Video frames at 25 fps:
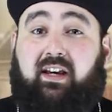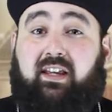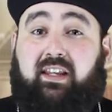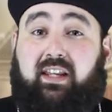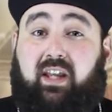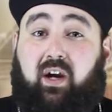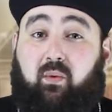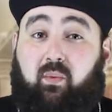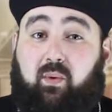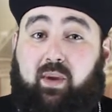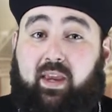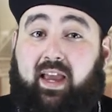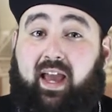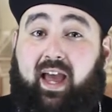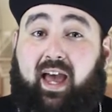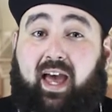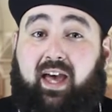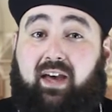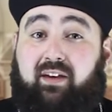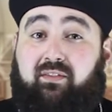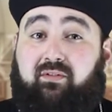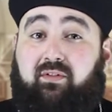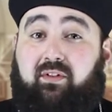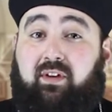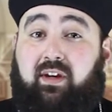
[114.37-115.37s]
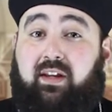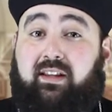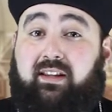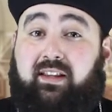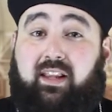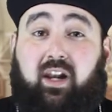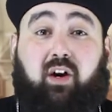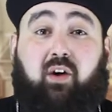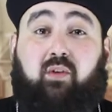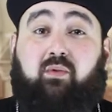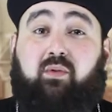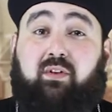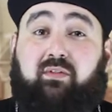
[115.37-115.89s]
that we have
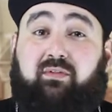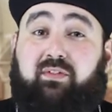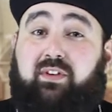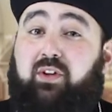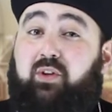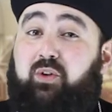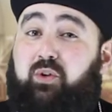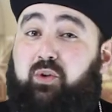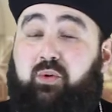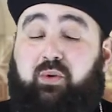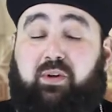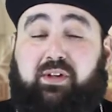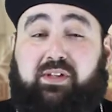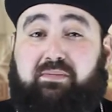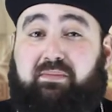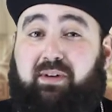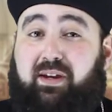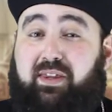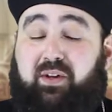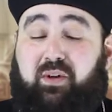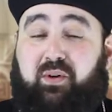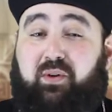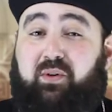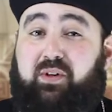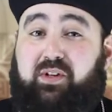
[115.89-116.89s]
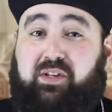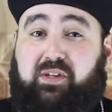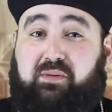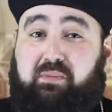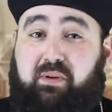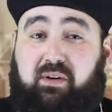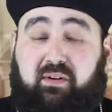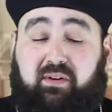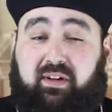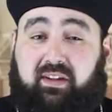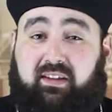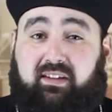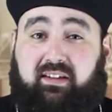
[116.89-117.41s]
that are revealed to us by the Holy
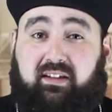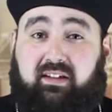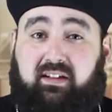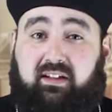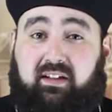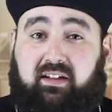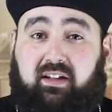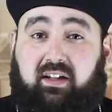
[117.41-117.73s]
Spirit.